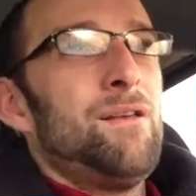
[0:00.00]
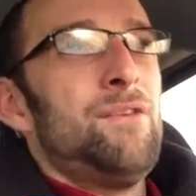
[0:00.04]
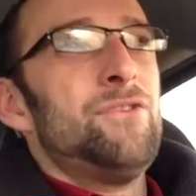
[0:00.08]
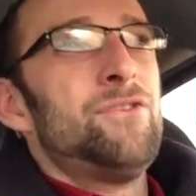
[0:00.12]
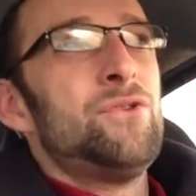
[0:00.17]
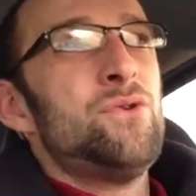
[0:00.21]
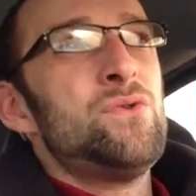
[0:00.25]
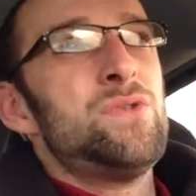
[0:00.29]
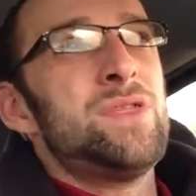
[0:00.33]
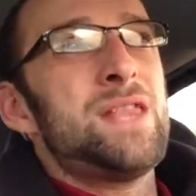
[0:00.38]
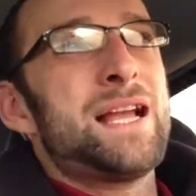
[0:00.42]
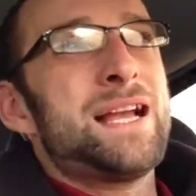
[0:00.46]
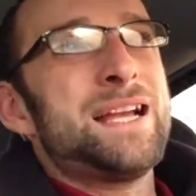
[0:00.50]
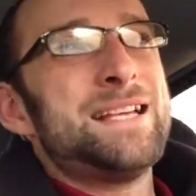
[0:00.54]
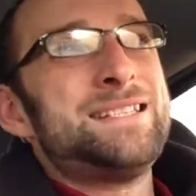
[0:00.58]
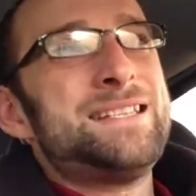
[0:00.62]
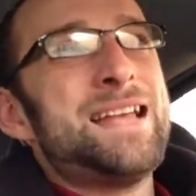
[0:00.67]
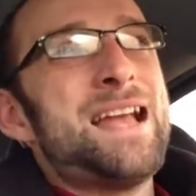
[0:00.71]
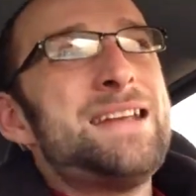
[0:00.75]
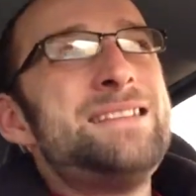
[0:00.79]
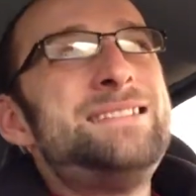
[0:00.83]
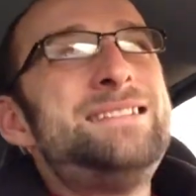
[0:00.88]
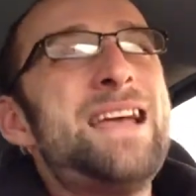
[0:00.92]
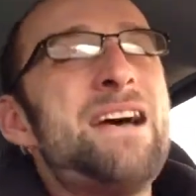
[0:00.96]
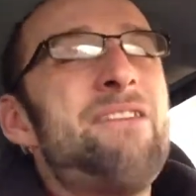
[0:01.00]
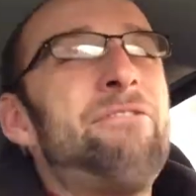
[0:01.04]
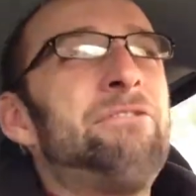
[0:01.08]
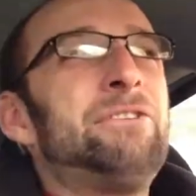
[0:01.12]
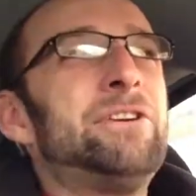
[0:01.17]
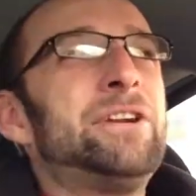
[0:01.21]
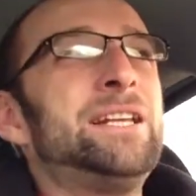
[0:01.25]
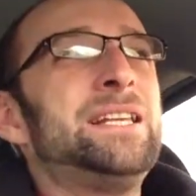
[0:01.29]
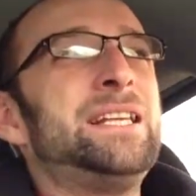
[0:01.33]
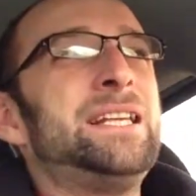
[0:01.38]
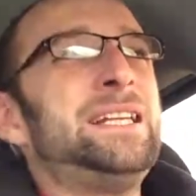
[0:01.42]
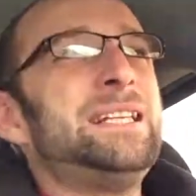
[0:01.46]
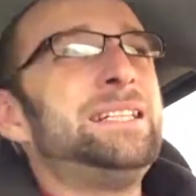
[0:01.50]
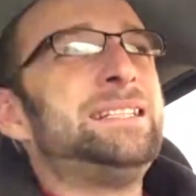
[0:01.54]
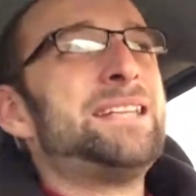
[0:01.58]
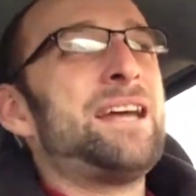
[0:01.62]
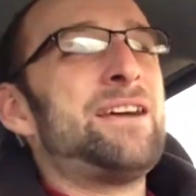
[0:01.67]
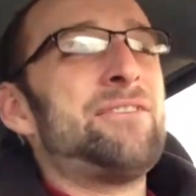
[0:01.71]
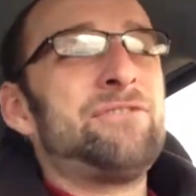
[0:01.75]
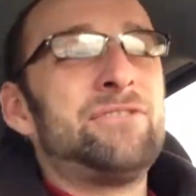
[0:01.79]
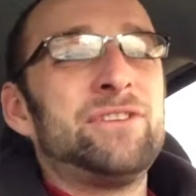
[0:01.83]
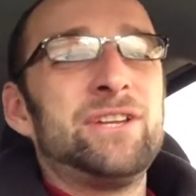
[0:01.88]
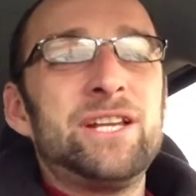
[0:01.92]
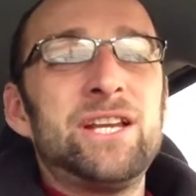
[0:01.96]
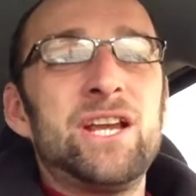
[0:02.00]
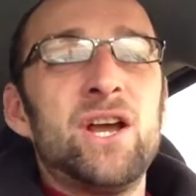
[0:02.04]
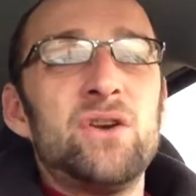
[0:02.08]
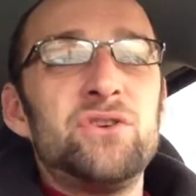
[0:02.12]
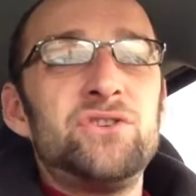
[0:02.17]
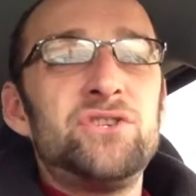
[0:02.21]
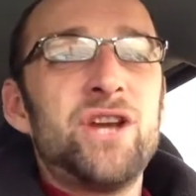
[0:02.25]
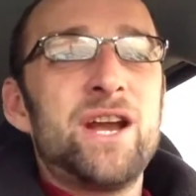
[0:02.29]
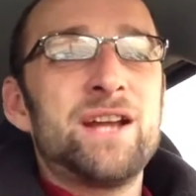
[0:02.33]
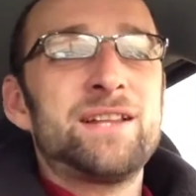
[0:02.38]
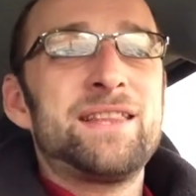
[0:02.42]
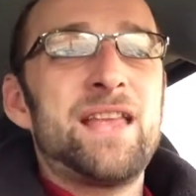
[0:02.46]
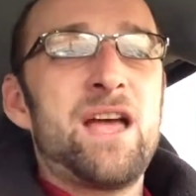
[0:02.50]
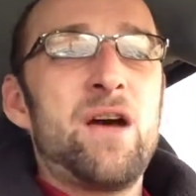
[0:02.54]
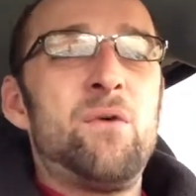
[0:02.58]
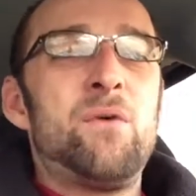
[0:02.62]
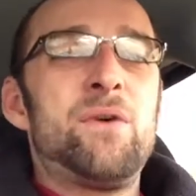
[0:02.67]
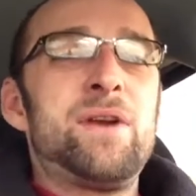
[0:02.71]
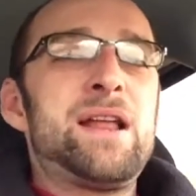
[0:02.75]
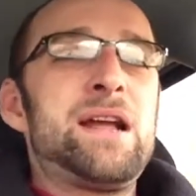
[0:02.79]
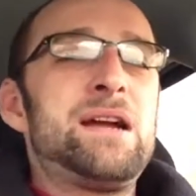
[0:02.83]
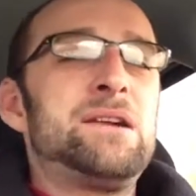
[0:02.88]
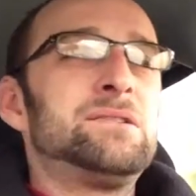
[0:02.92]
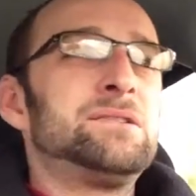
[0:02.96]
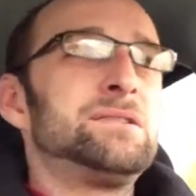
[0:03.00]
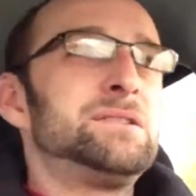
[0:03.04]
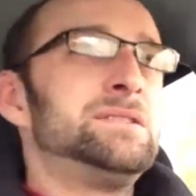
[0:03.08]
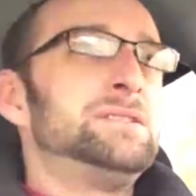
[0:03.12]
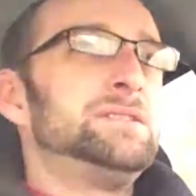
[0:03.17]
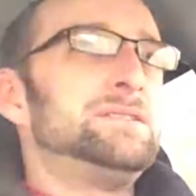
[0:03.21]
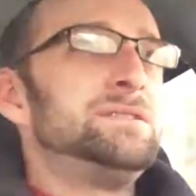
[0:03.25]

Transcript: So, like I said, definitely go check that one out.